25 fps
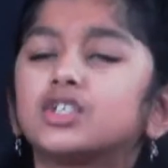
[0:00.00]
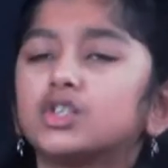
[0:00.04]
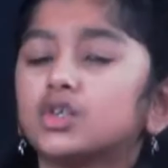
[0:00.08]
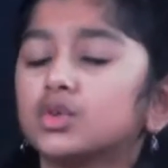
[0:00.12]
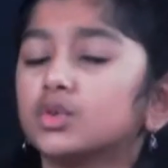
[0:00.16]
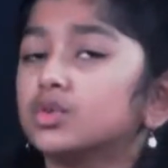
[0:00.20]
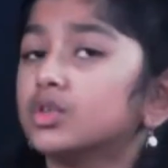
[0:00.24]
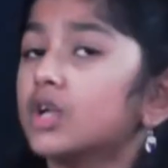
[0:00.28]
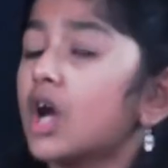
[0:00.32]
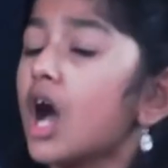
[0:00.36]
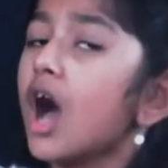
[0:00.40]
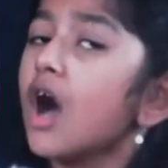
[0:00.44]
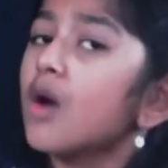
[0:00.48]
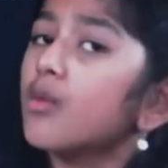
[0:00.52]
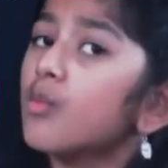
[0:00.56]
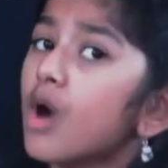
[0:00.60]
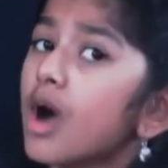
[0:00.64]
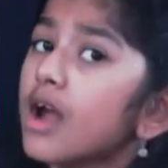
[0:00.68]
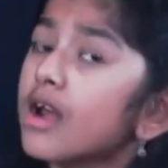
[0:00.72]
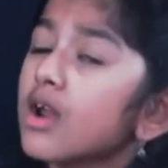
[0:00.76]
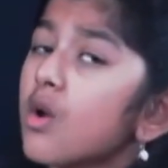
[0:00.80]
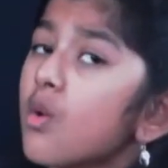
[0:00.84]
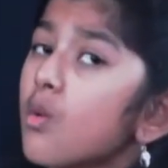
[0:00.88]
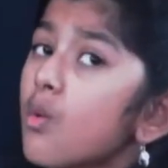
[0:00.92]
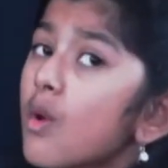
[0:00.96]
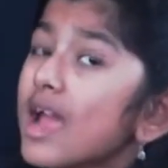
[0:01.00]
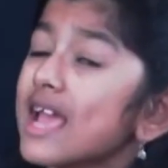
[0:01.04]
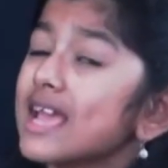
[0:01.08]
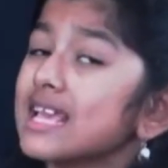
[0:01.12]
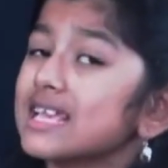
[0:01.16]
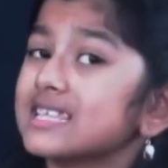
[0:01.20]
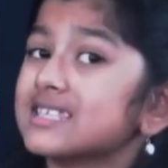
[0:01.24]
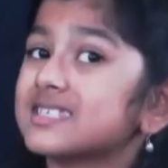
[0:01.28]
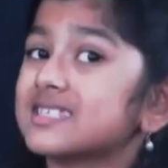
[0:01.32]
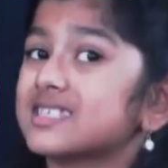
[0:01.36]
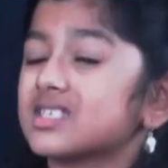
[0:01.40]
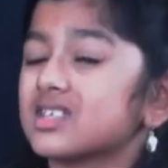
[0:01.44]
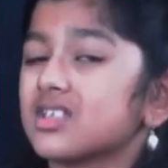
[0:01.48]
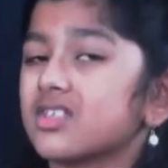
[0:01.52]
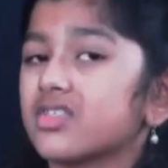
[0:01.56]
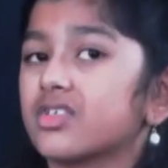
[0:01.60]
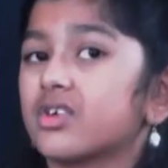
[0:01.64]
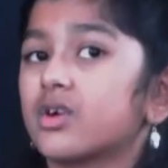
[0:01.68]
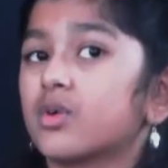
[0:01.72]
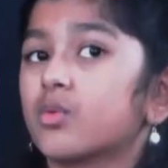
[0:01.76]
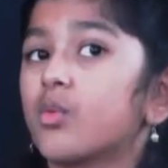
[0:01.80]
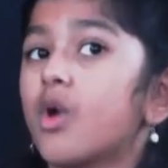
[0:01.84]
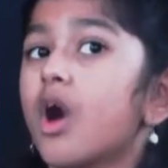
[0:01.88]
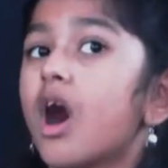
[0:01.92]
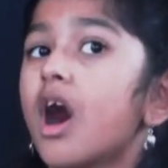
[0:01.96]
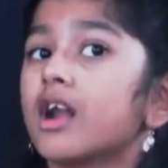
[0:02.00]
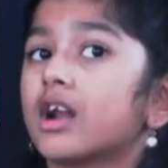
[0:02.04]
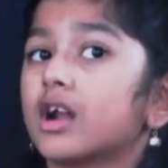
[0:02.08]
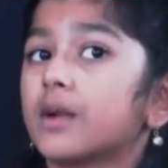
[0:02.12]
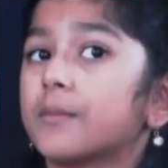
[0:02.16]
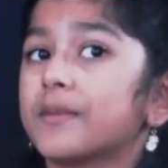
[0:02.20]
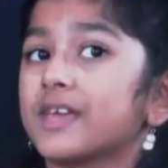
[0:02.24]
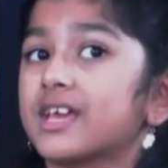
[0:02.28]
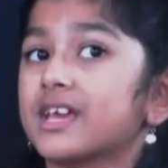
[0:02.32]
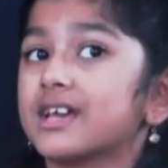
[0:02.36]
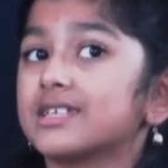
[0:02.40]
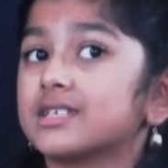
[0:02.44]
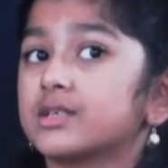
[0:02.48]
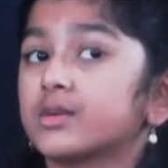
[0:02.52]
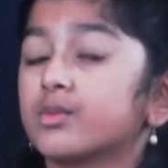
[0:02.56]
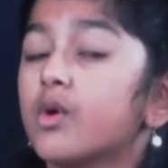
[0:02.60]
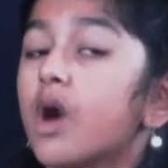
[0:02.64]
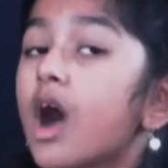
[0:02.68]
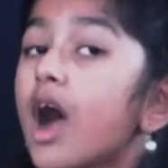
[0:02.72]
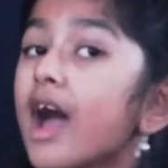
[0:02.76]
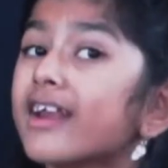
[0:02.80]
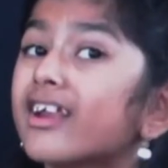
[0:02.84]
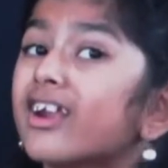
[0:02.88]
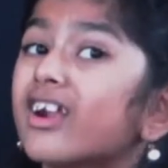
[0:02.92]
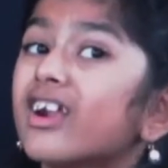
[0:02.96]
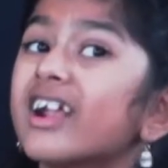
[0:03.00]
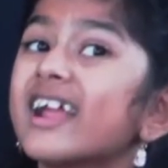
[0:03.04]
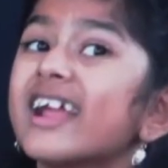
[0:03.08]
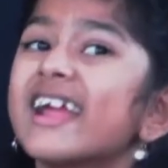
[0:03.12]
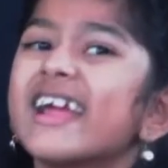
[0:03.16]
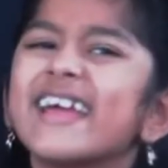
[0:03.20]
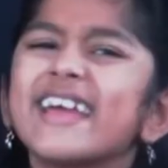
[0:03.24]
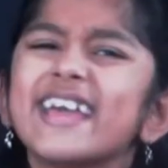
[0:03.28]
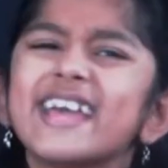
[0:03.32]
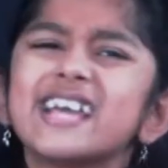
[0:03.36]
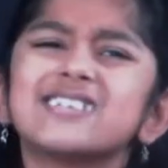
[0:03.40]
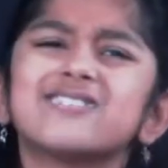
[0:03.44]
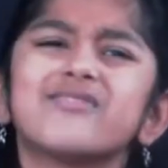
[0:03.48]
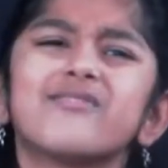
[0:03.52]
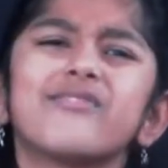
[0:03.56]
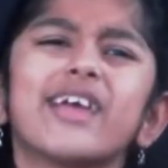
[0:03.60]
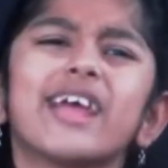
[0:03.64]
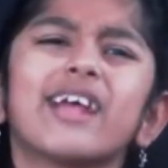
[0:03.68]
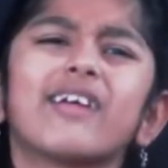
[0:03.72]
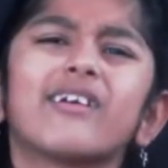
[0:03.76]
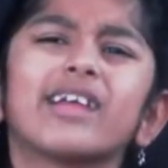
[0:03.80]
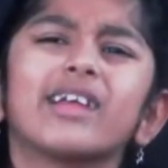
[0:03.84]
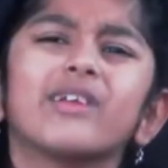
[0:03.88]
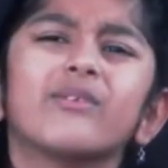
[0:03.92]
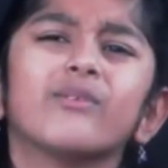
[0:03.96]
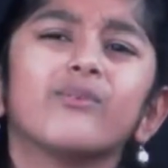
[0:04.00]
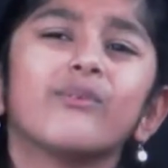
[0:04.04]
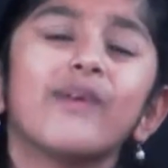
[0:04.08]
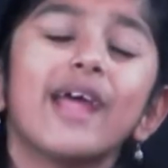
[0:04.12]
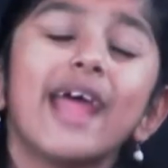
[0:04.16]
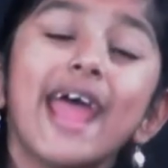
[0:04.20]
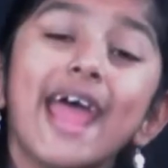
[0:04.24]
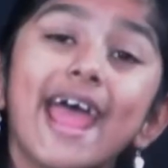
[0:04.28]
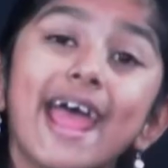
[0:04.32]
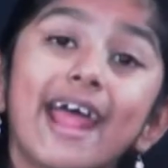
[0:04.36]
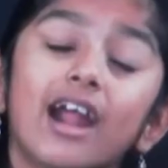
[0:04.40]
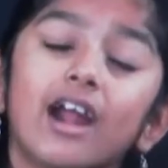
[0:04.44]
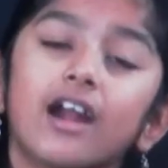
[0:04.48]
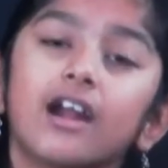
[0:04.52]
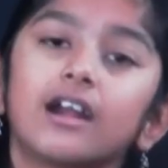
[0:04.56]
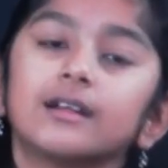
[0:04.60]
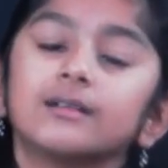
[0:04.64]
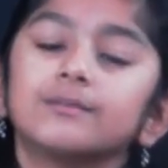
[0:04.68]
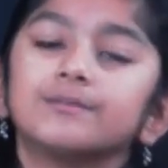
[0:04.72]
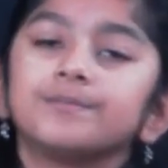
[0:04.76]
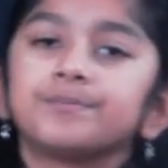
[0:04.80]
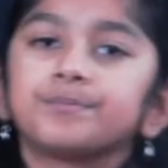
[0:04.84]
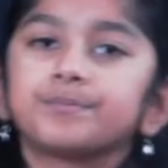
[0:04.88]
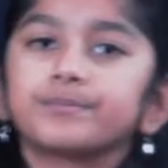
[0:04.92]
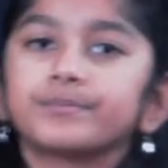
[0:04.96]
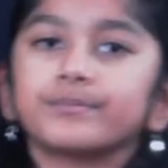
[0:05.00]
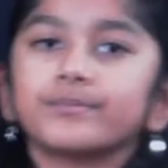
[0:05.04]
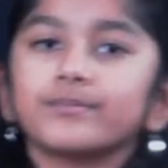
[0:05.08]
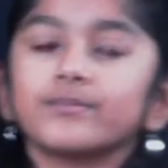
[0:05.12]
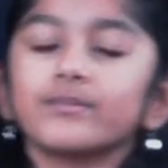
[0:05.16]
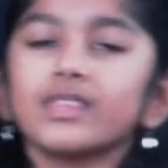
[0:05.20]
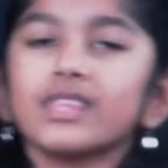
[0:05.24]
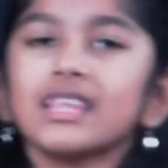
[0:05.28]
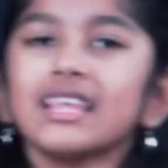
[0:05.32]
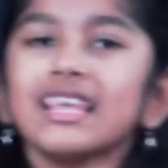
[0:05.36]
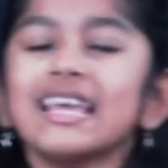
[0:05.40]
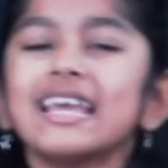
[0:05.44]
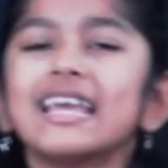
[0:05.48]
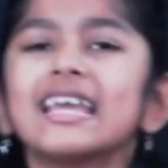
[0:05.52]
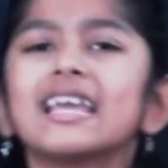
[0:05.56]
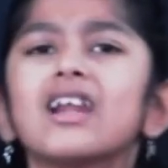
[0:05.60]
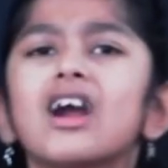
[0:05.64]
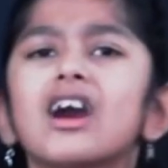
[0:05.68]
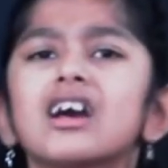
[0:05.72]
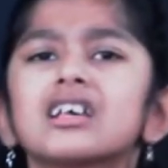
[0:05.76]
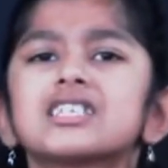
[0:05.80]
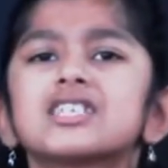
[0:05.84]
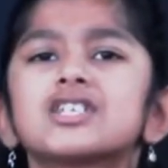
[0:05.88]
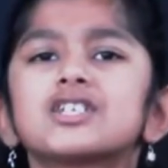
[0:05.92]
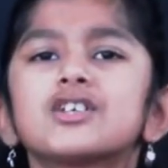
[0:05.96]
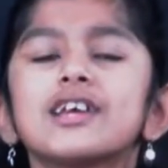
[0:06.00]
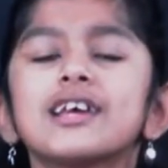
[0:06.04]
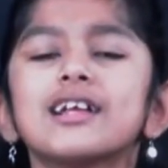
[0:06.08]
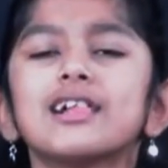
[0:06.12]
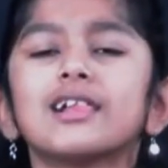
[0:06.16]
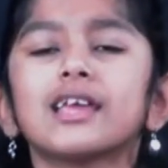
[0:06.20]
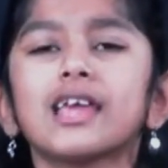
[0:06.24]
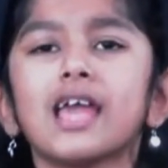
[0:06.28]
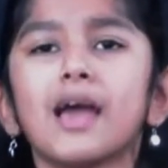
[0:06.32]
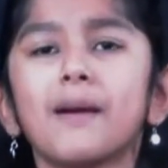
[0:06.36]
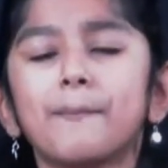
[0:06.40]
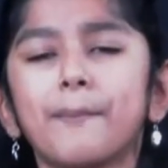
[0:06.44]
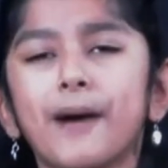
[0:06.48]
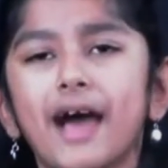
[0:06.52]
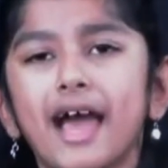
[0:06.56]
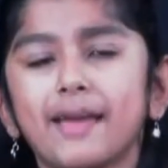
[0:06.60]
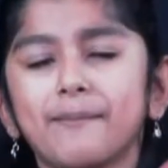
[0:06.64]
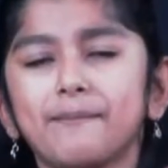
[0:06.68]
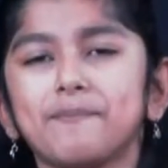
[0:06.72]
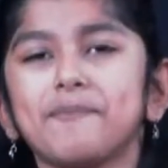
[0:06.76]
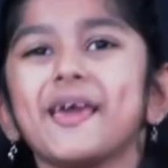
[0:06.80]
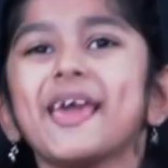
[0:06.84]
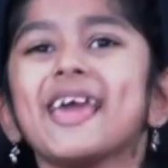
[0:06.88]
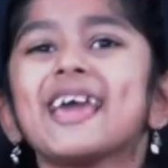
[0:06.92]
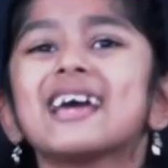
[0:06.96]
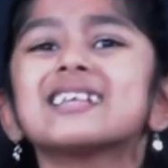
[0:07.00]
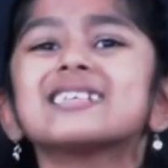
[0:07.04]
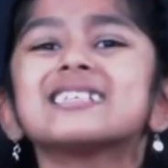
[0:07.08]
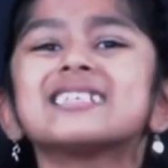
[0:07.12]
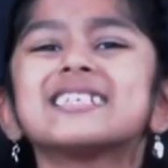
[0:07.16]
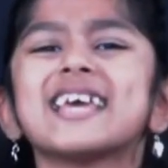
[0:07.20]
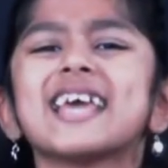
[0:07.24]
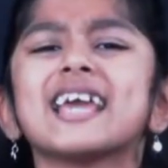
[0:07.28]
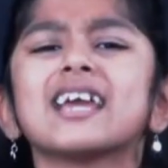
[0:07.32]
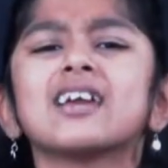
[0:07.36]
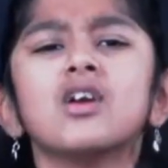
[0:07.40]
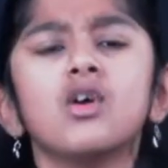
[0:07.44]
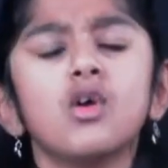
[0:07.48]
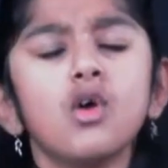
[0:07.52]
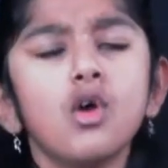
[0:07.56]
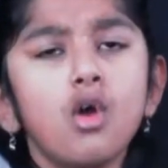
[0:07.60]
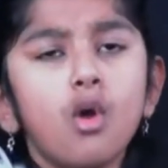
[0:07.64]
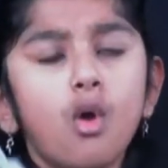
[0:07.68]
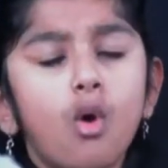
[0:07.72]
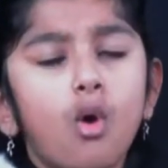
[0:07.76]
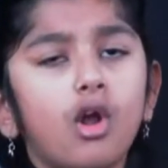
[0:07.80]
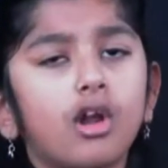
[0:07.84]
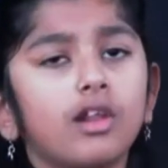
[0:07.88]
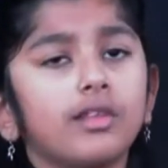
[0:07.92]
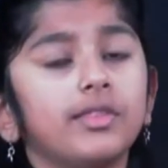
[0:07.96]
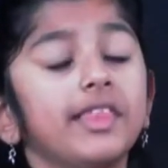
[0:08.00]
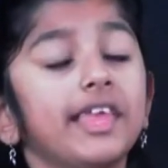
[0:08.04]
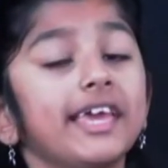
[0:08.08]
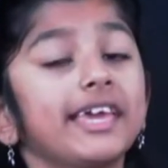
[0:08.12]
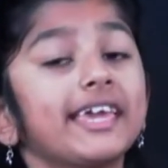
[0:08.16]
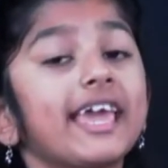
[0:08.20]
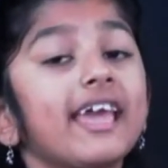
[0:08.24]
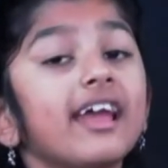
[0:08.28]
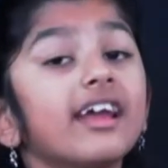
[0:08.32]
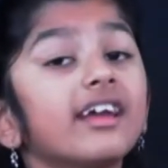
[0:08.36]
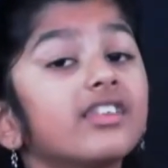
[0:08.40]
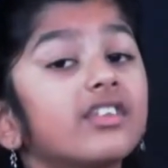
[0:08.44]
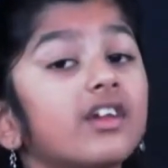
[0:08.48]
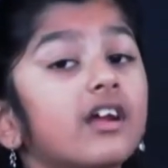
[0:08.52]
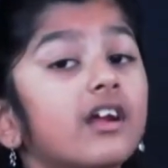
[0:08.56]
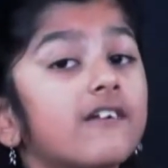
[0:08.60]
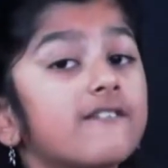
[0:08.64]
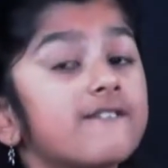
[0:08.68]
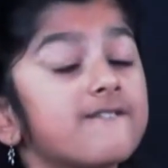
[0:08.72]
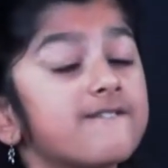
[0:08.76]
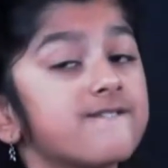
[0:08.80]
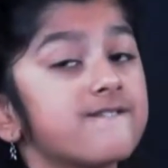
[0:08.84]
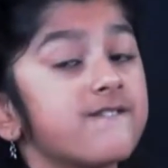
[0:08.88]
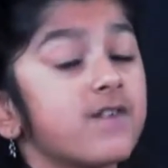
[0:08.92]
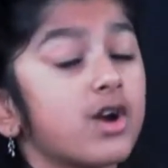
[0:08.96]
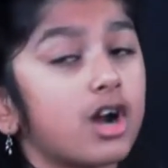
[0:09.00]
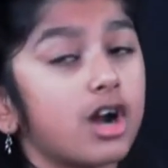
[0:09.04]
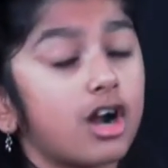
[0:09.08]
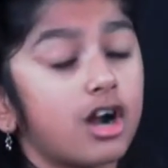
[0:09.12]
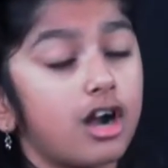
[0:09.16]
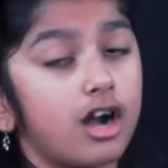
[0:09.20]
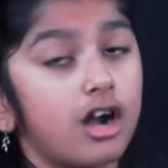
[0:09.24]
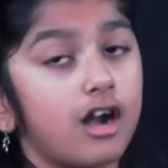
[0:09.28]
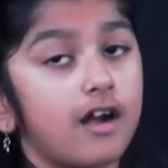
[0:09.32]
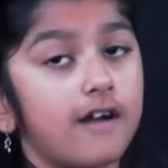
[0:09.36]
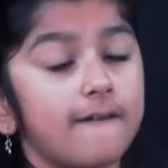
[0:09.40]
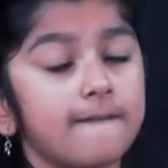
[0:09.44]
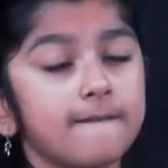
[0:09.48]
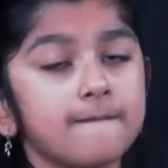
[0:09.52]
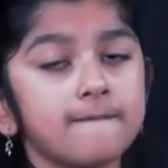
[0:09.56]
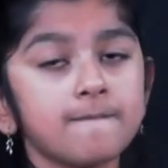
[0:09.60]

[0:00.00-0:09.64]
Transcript: do not want to waste their water because water is very rare in Australia by panting or licking their fur.